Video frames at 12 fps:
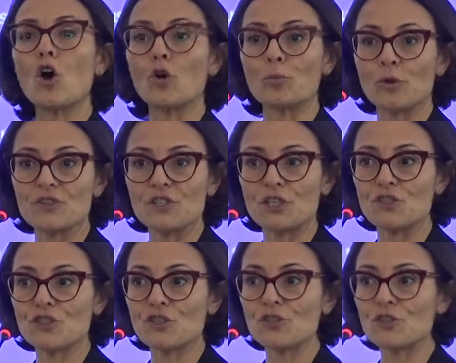or
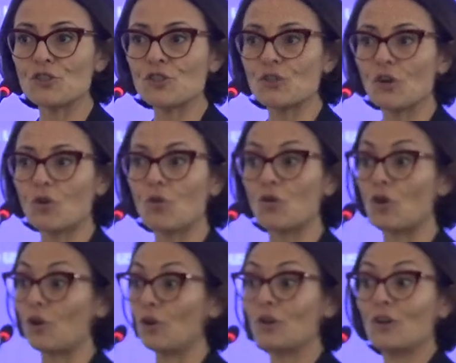procedures
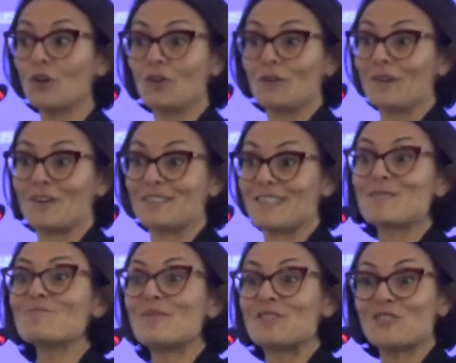or
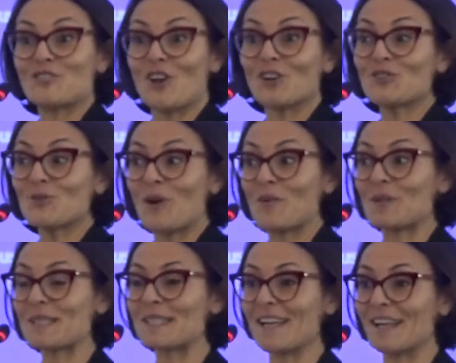simply talk to
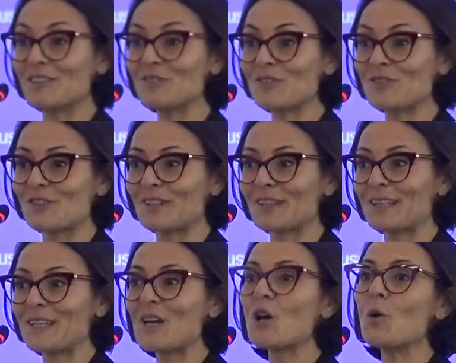ourselves
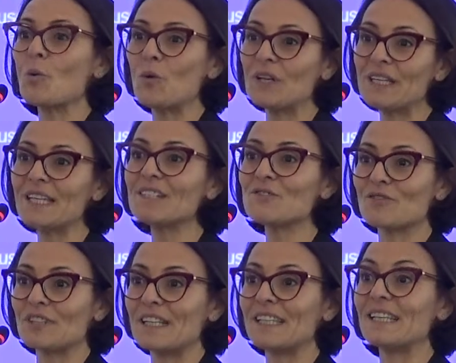we
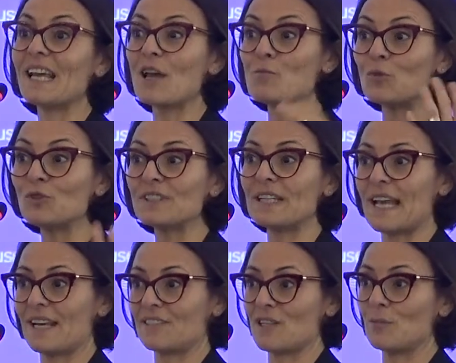need really a
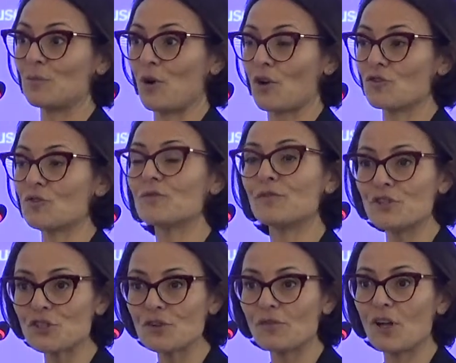multi-layered approach.
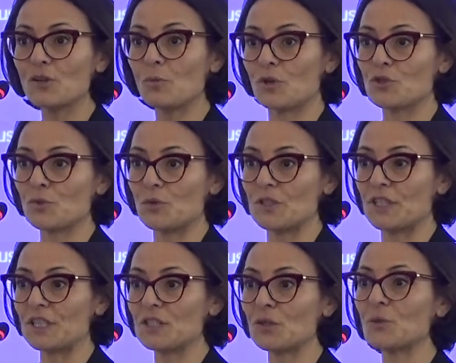First of all, what we
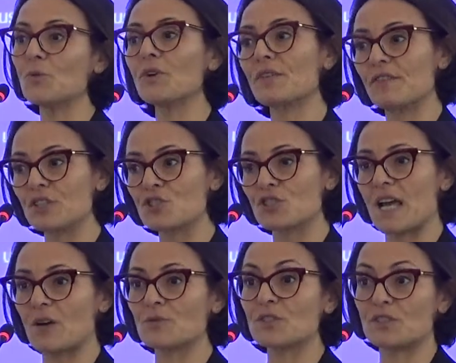did, we reached
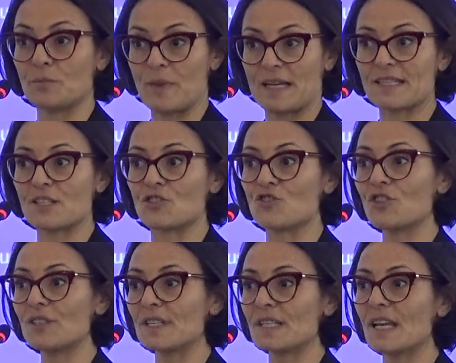out to
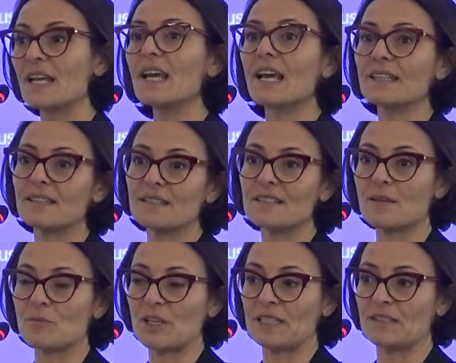passengers and the
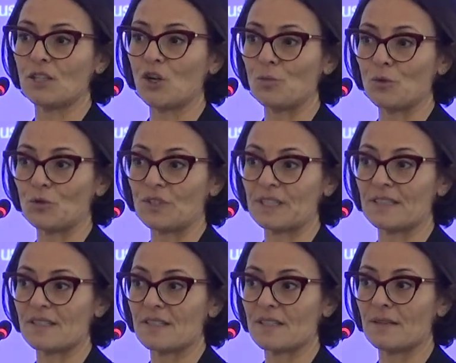disability
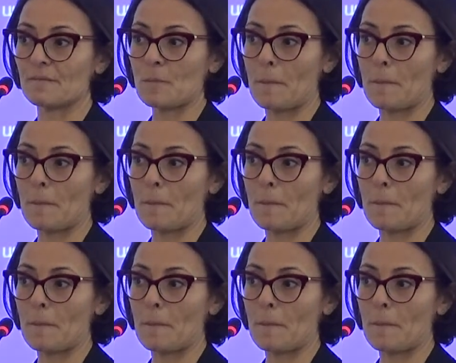communities.